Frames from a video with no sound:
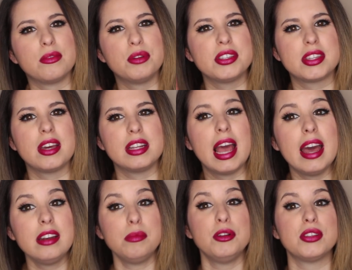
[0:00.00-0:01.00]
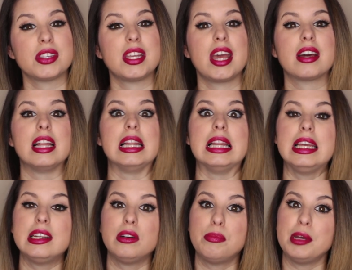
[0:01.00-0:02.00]
was that edibles take a
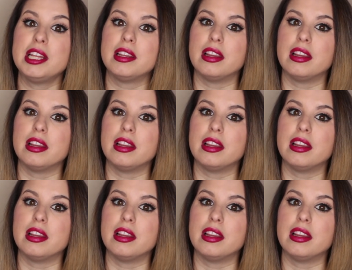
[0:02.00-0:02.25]
little bit